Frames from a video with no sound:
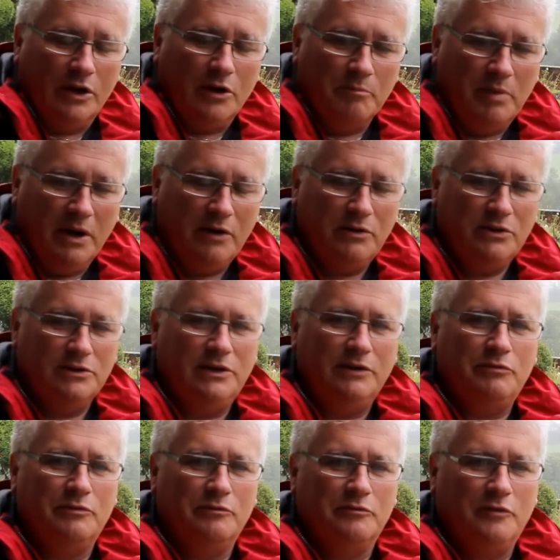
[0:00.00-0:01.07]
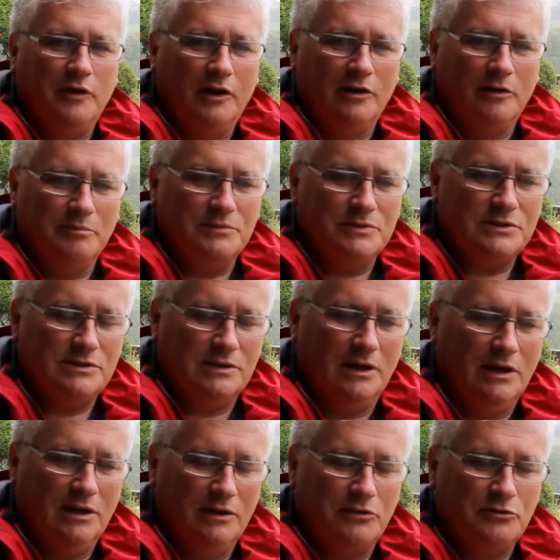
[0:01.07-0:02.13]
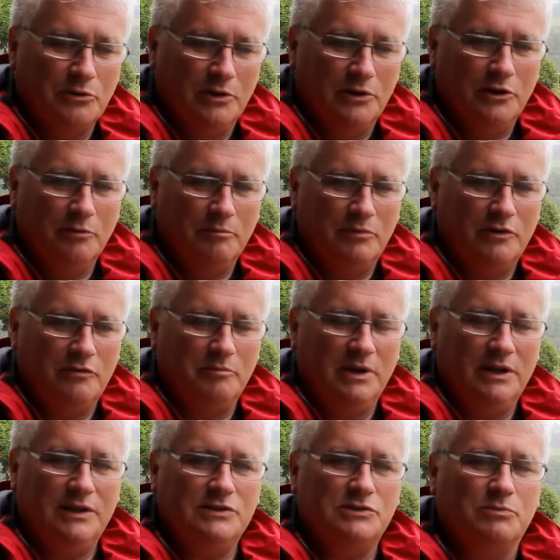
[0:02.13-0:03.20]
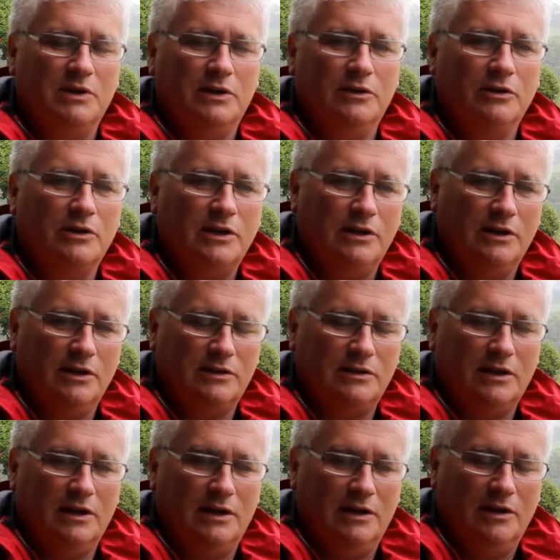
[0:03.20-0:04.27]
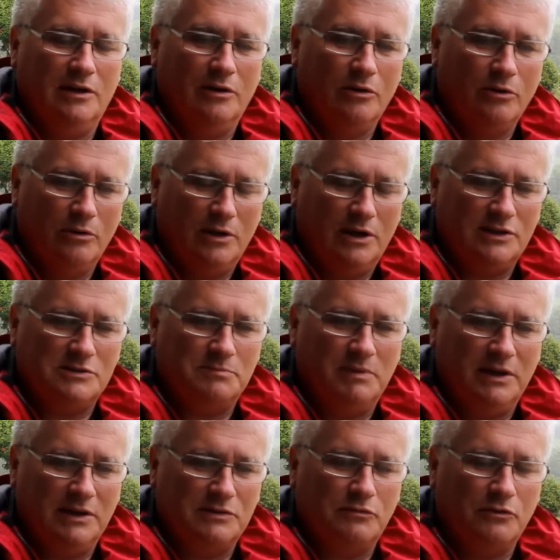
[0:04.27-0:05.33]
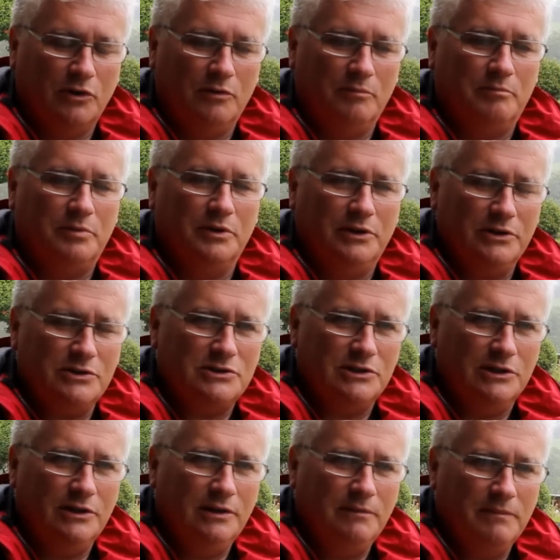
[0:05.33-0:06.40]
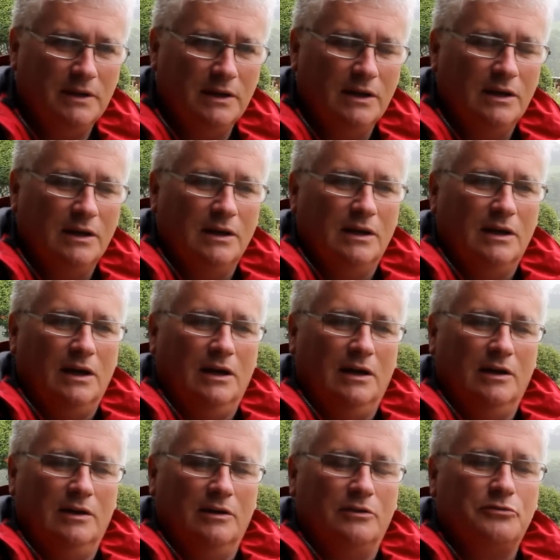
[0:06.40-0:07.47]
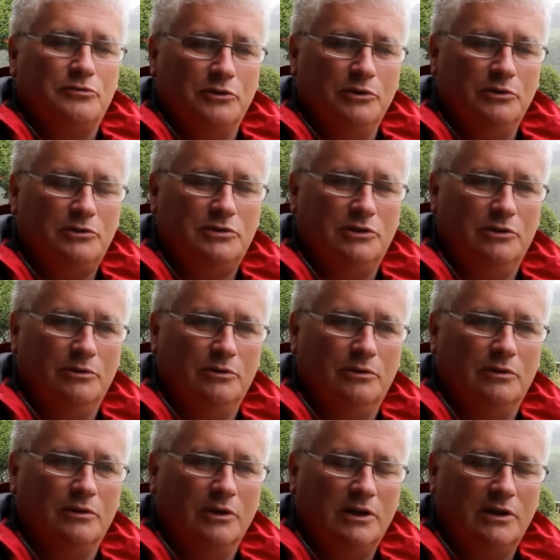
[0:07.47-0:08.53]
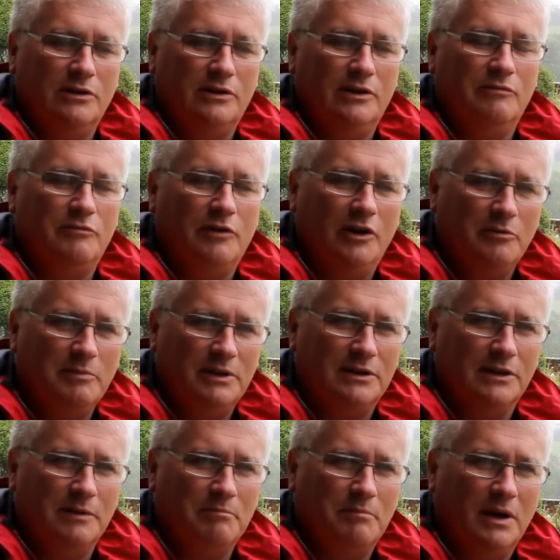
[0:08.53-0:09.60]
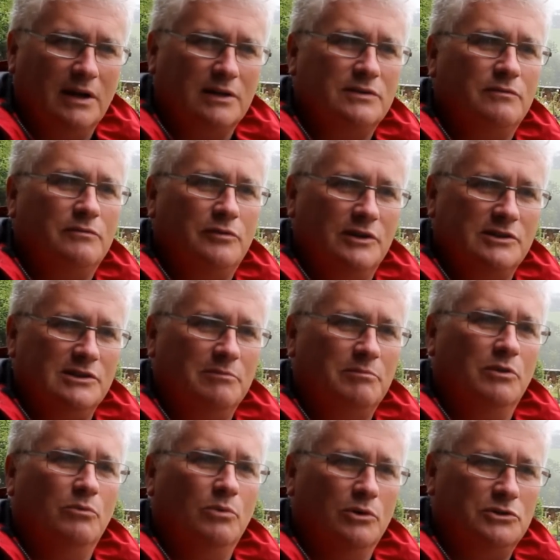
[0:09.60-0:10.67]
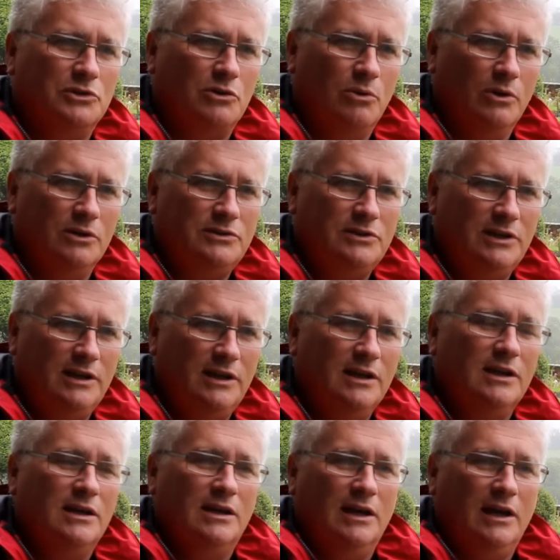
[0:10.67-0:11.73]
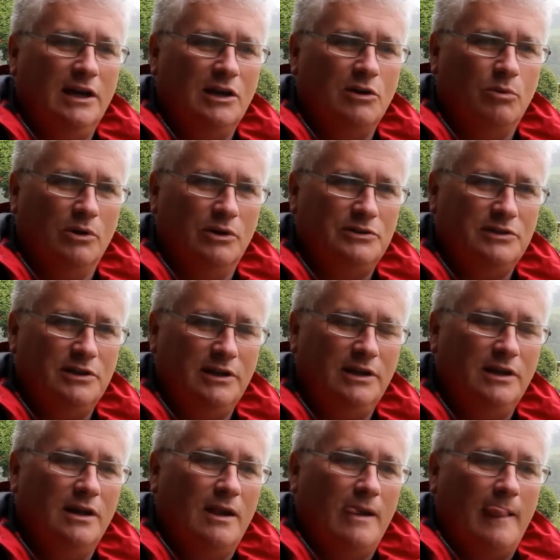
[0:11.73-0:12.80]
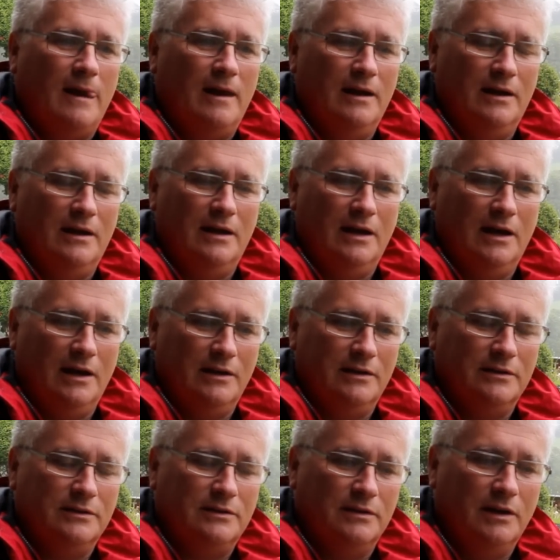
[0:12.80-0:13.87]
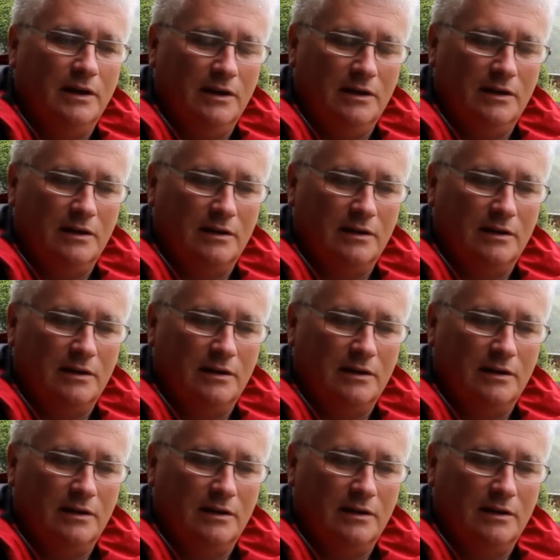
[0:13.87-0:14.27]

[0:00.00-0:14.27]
We're comparing the different farms through a number of means. We're looking at all aspects from production through to looking at the environmental impact, for example water quality, air quality and